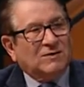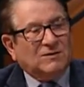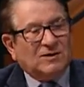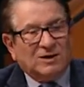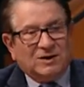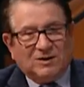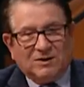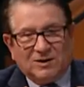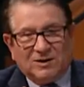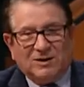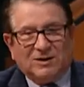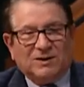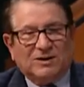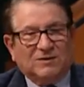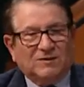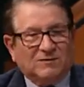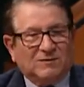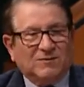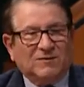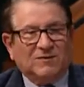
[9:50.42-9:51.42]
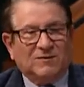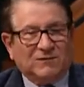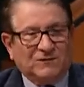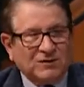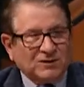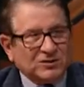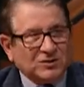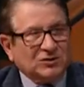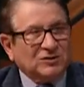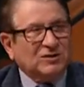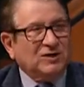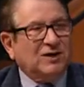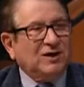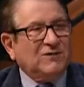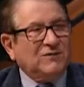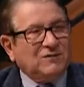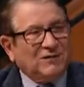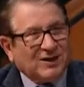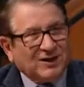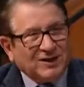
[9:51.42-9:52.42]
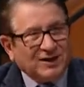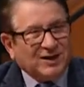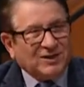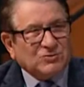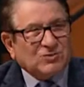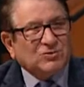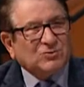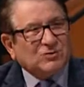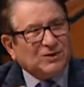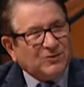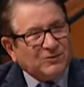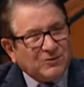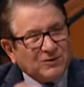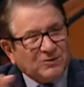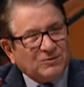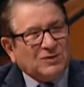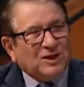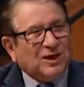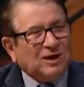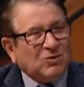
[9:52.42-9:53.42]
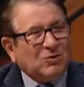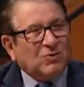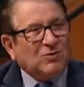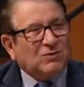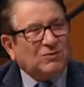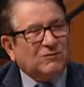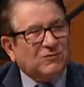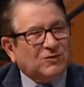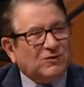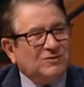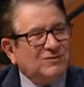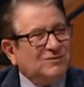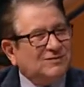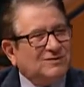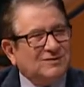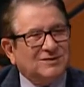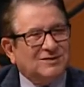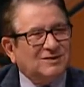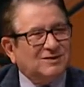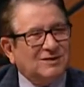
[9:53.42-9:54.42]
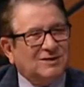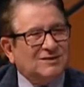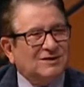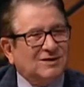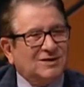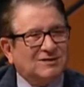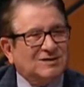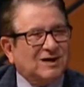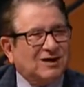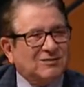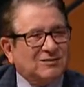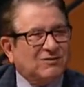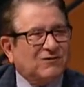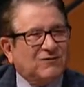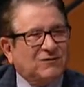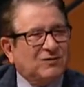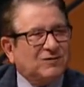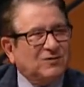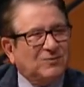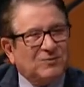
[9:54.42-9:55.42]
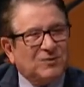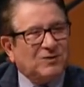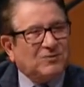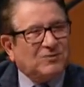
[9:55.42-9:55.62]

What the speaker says: fiscally, financially, when you take all of those, is that the fundamental